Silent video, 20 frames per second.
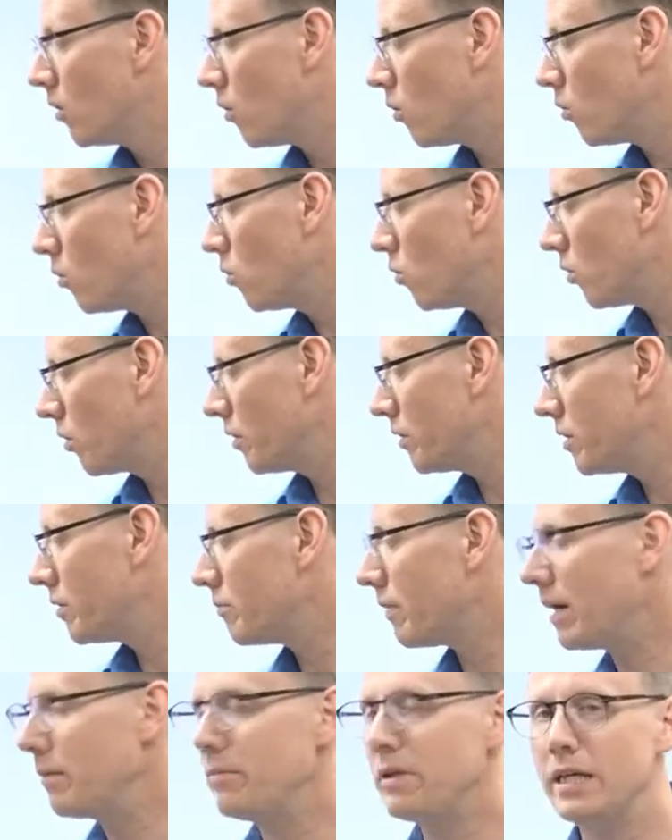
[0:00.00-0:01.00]
Or there
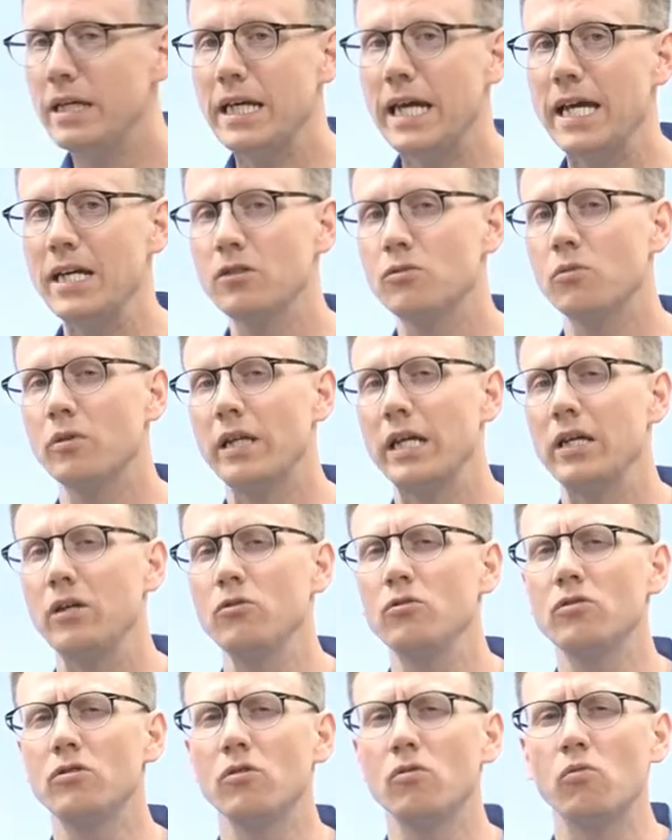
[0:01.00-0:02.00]
might be a case where they
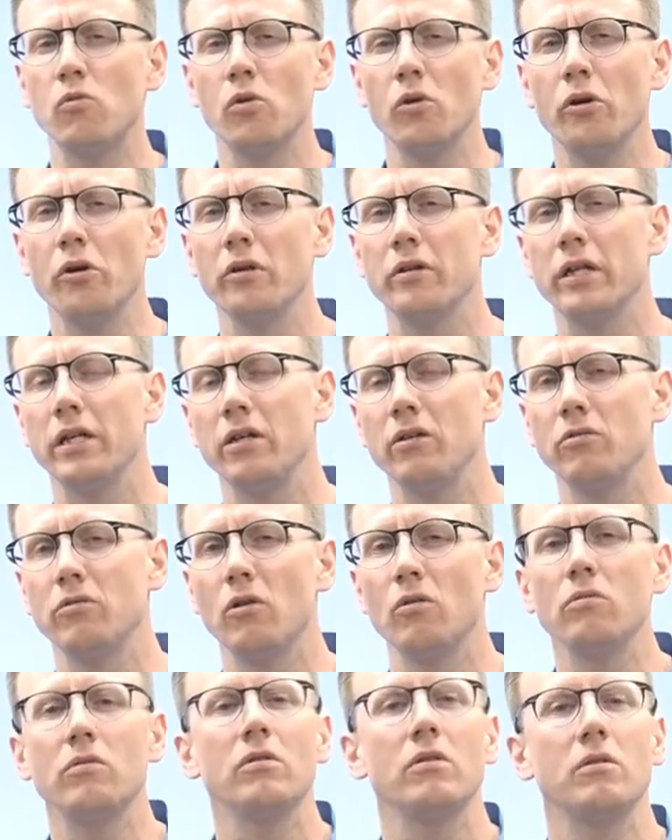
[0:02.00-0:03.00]
used a word that you
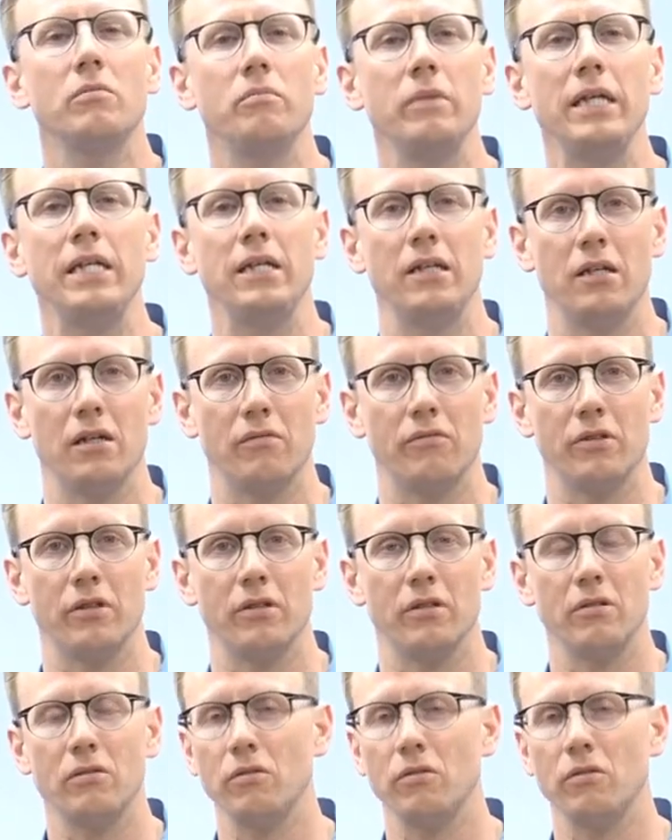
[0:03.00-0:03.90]
don't know the meaning of it,